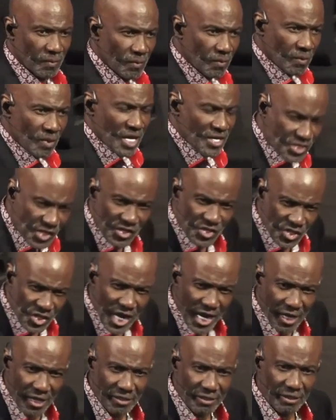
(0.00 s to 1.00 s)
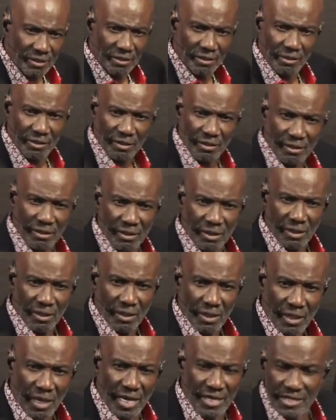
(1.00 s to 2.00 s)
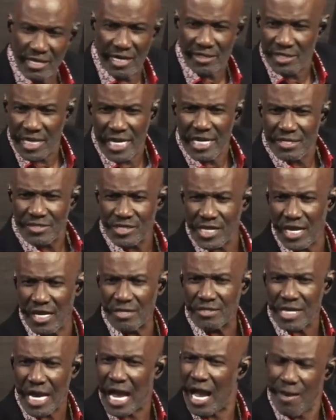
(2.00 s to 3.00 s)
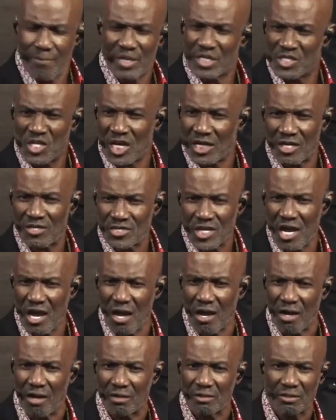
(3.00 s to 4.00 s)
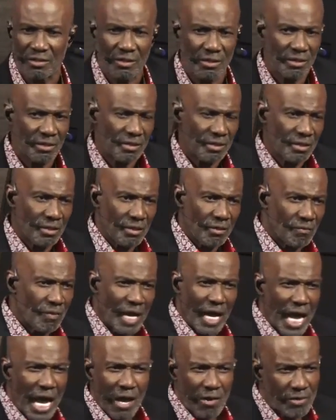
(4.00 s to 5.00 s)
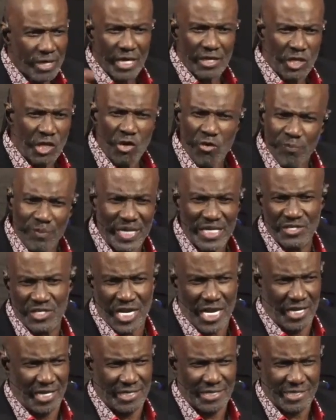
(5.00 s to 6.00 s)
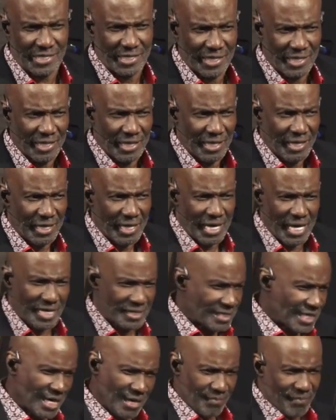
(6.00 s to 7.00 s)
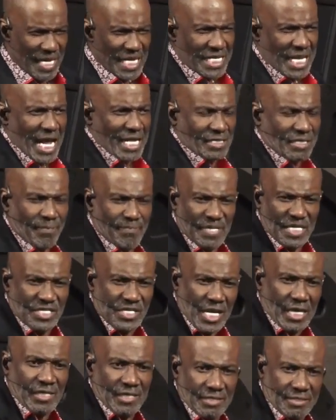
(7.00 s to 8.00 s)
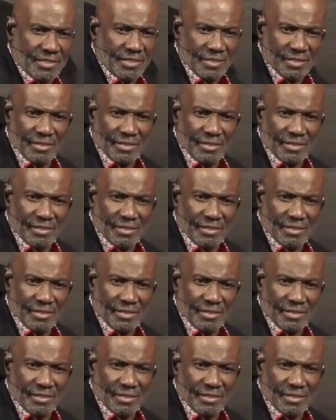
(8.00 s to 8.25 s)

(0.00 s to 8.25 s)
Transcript: It's a sin. And yet he says, I'm a jealous God. Well, how can you be jealous and tell me not to be jealous?